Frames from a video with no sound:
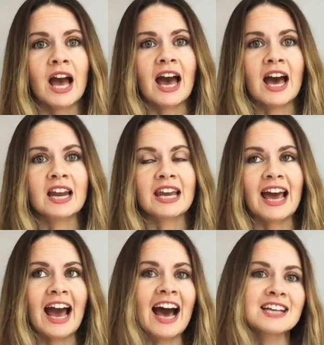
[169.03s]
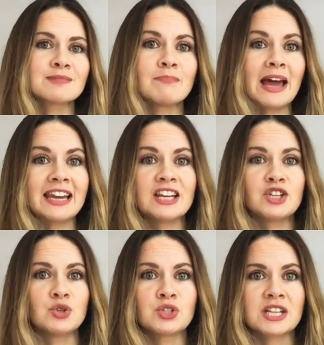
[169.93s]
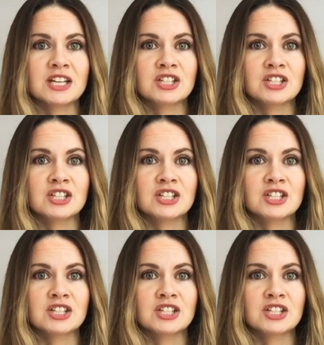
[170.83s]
And it has many uses.